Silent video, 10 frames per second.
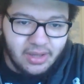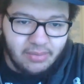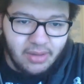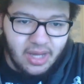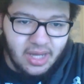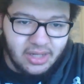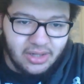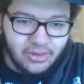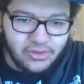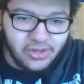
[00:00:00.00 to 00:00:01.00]
But
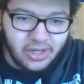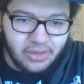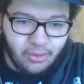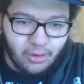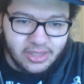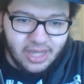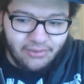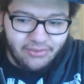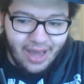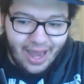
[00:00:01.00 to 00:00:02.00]
usually it works
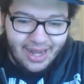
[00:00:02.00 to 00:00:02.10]
out fine.